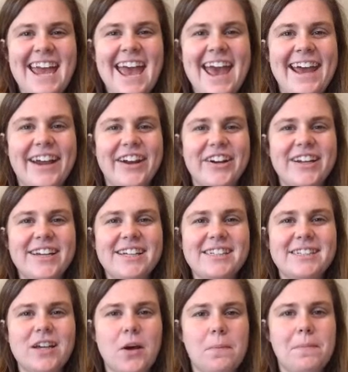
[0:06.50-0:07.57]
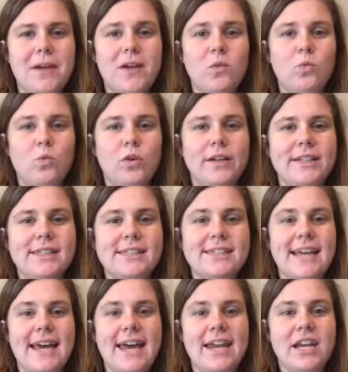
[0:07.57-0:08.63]
Harriet Tubman once
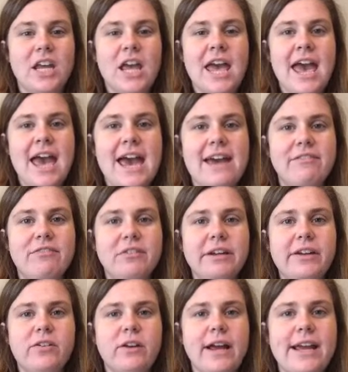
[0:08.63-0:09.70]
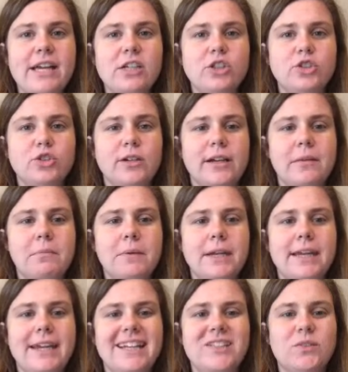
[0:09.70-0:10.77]
said, "Every great dream
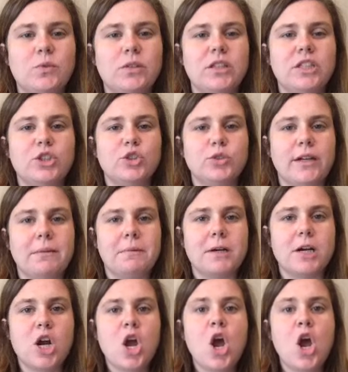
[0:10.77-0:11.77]
begins with a dreamer."